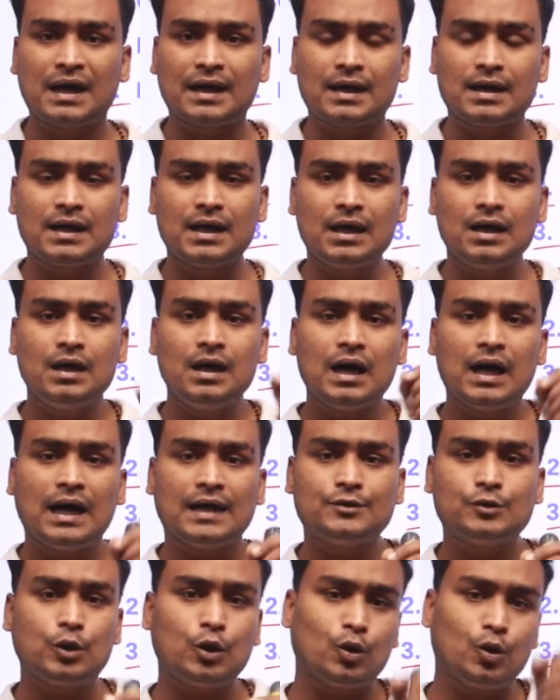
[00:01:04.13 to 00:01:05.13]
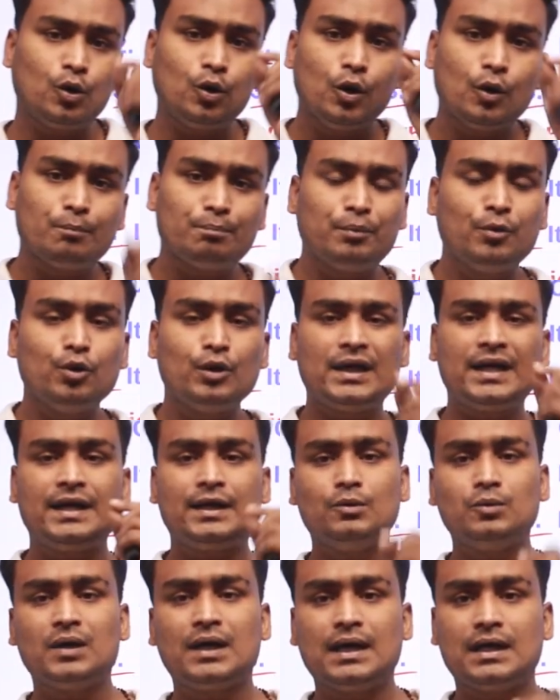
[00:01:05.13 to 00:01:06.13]
bhaganga andulo Puri
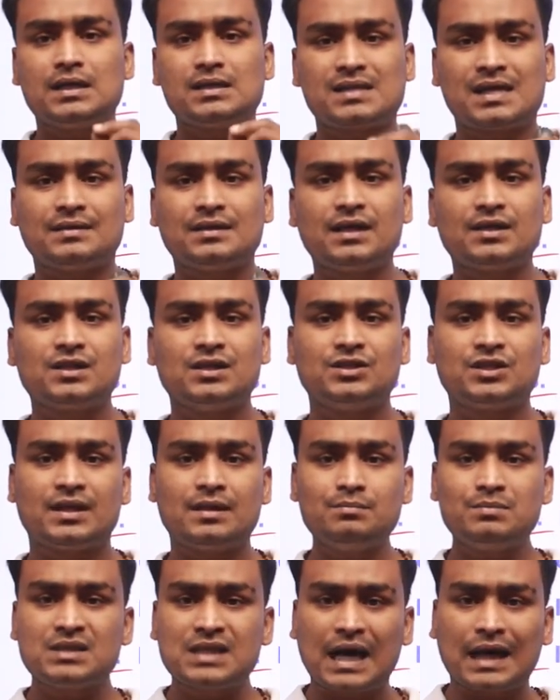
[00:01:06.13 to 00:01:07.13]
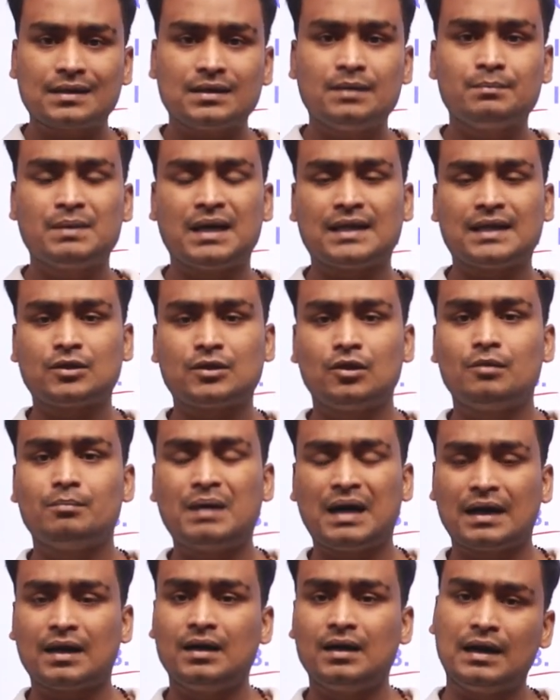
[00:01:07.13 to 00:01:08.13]
ni kuda sandarshinchadam Chardam yatra lo
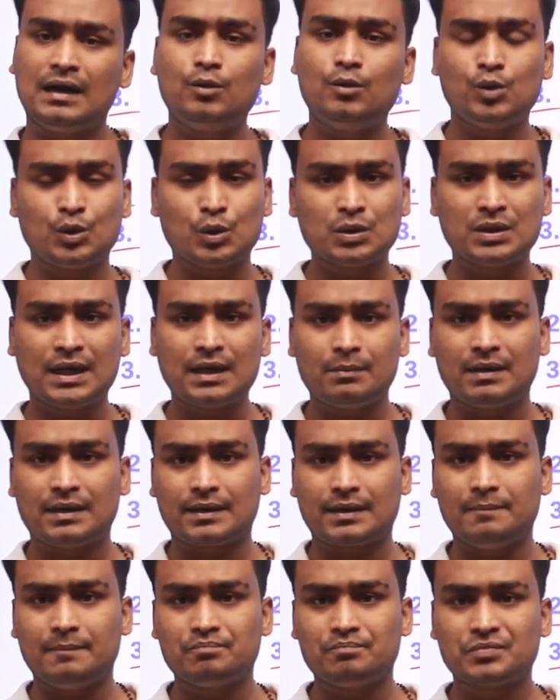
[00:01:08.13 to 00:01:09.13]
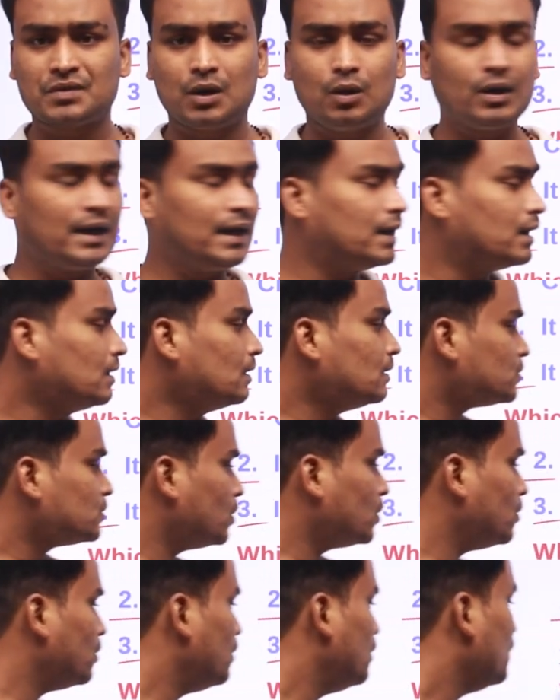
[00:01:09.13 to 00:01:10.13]
bhaganga untundannamata. Okay,
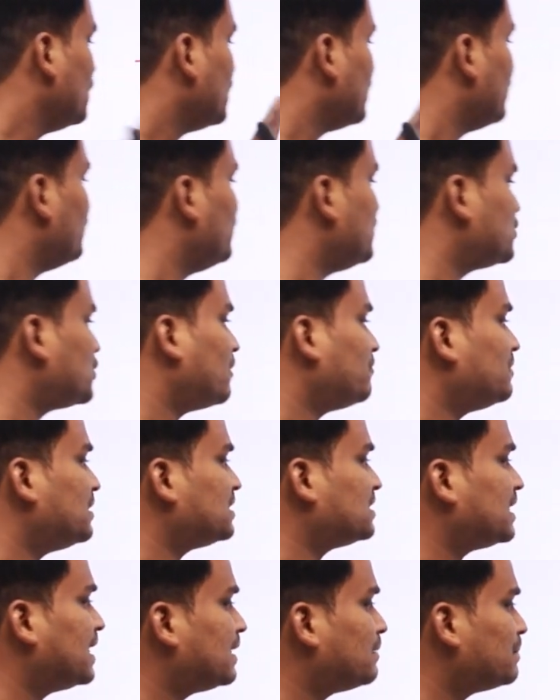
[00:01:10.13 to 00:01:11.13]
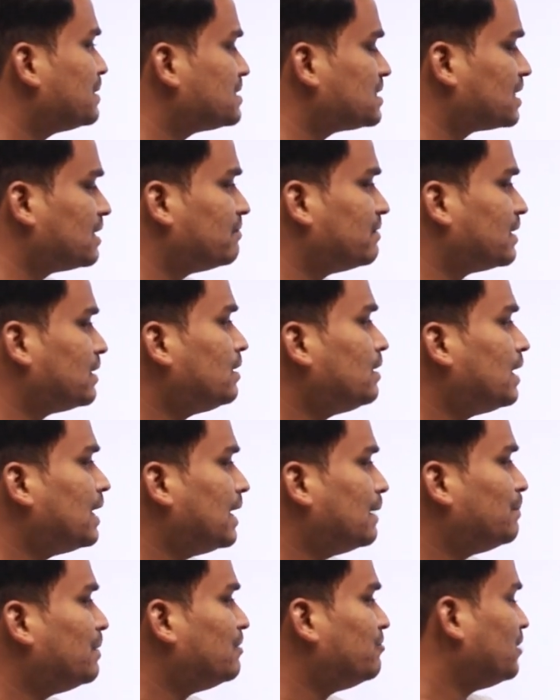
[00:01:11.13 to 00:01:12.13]
so which of the statements given
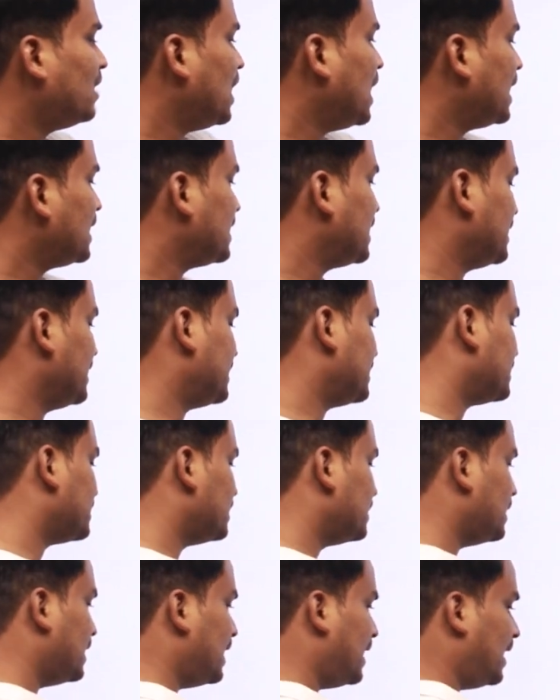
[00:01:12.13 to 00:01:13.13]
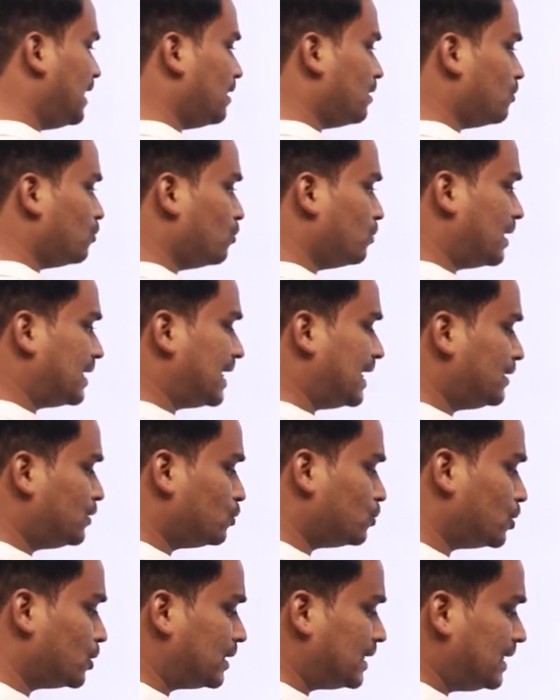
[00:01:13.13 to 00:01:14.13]
above are correct? A, 1 and
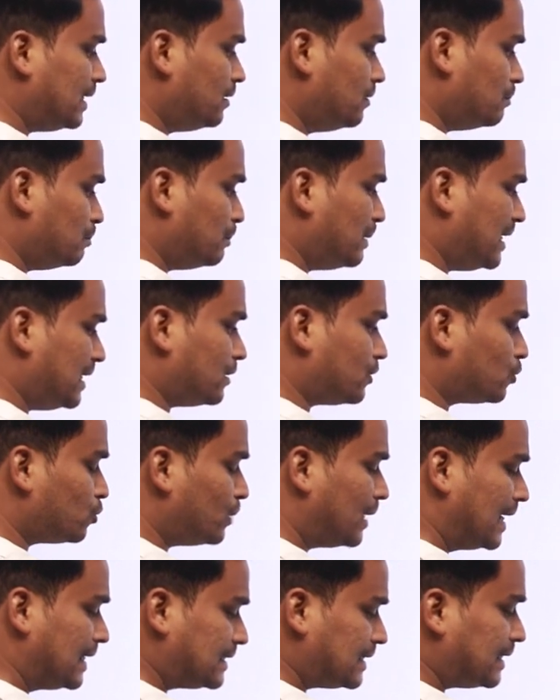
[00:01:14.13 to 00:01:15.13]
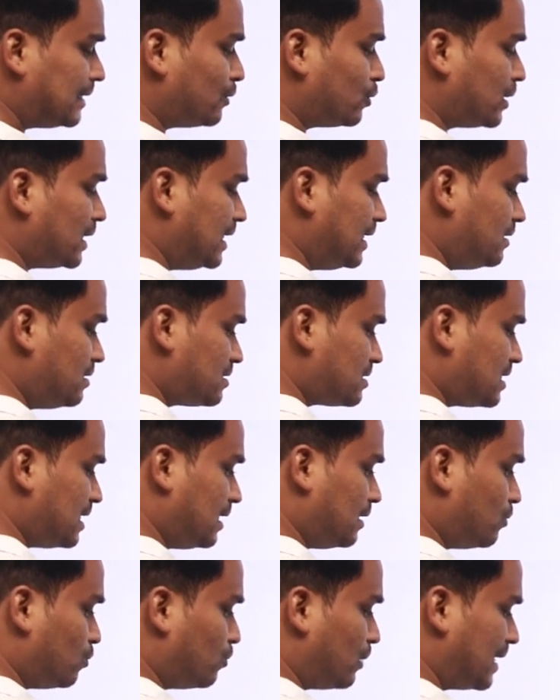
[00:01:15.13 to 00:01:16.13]
2 only. B, 2 and 3 only.
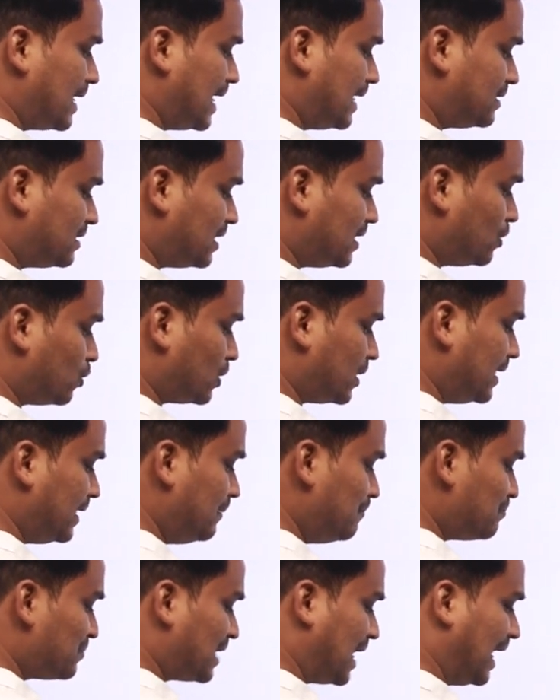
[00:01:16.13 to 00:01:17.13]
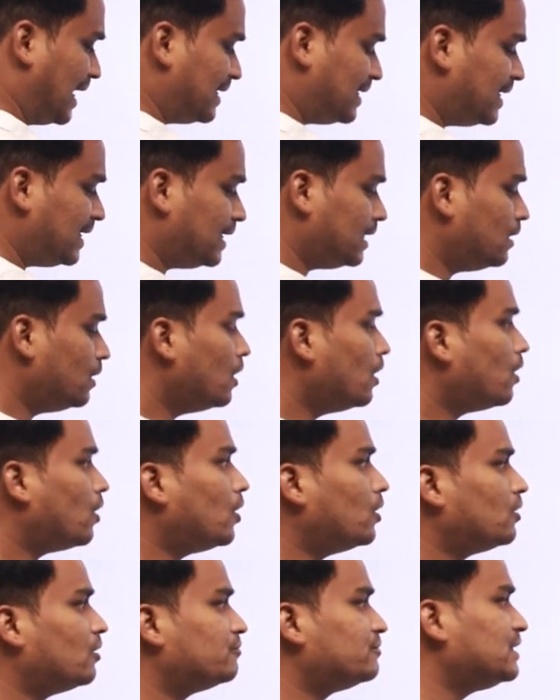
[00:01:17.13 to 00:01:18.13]
C, 1 and 3 only. And D,
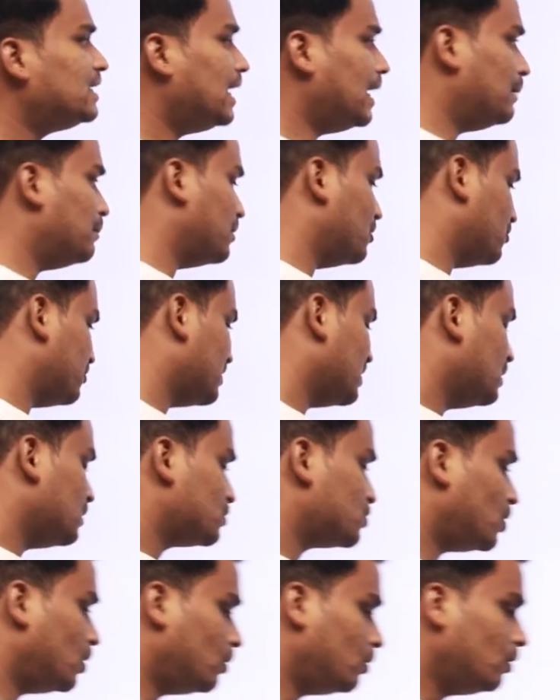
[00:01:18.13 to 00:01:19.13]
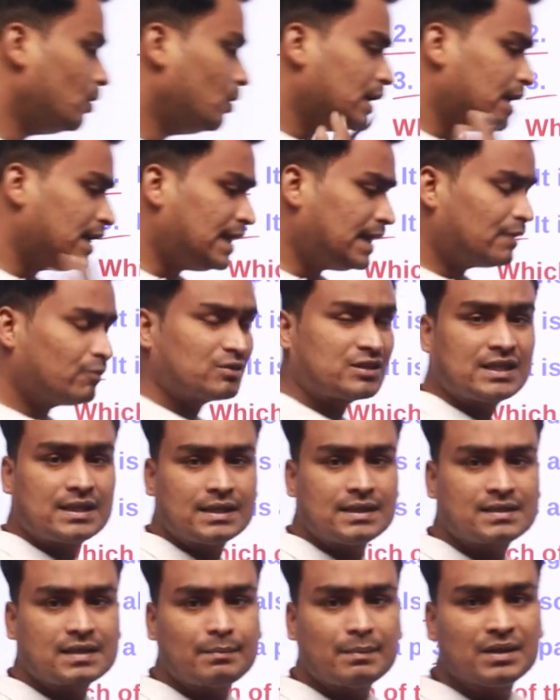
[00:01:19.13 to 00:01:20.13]
all of the above. So ee question
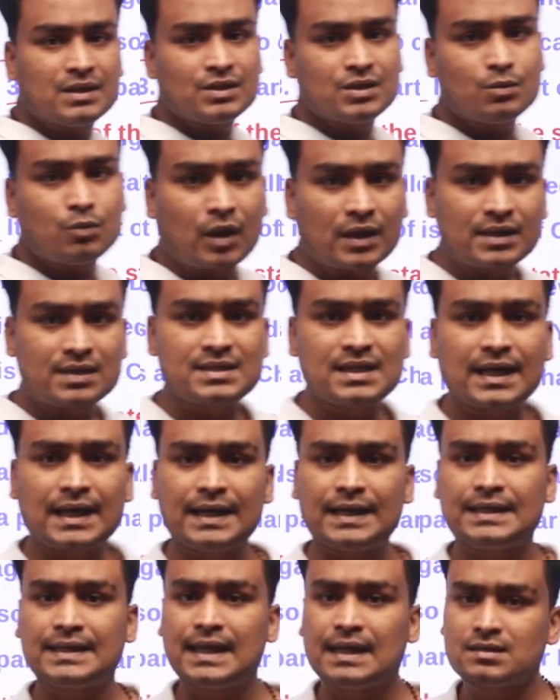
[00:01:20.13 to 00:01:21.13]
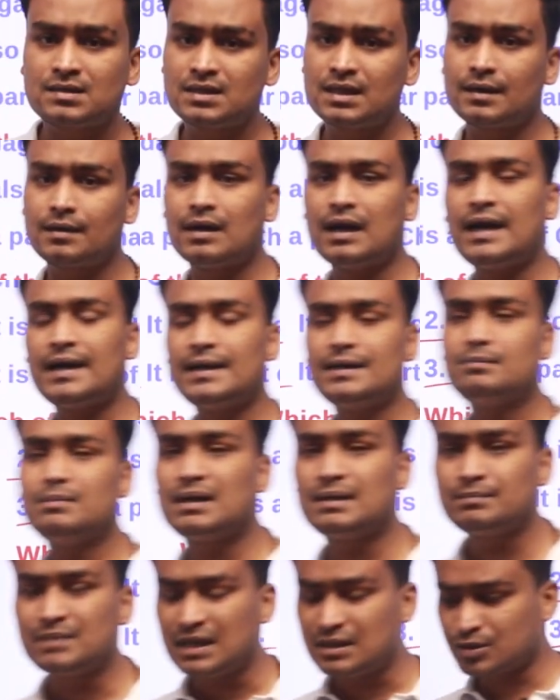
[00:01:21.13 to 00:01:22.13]
ki sambandhinchi what is the correct answer anedi
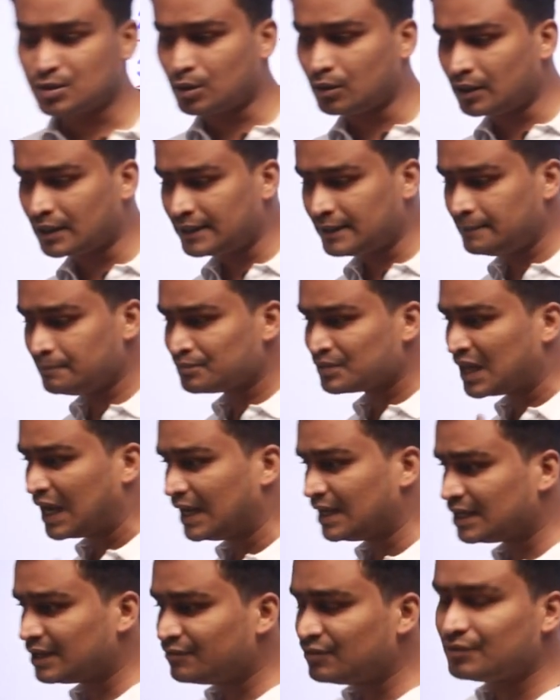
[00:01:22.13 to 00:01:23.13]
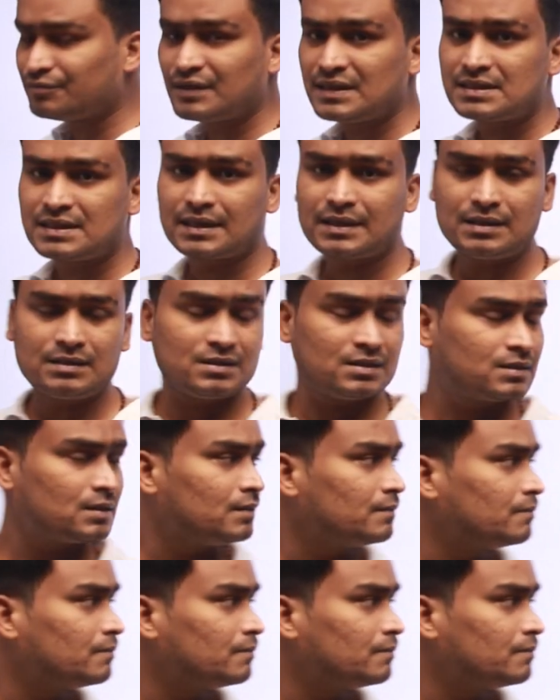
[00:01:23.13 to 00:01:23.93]
manam telusukovali. I'll give you 5 seconds.